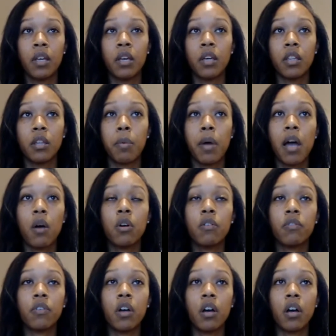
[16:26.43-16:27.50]
The power of
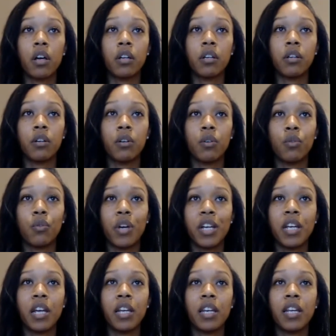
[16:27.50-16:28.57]
God
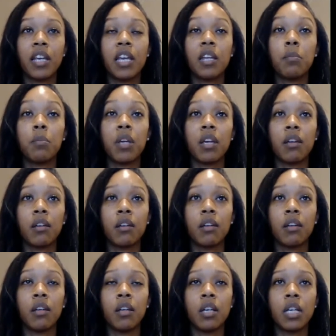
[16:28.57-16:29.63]
radiating in me
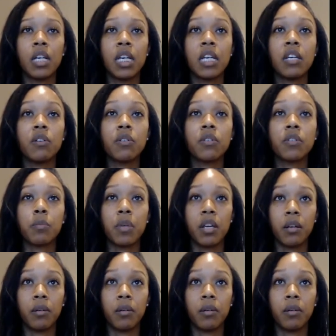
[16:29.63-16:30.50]
heals me.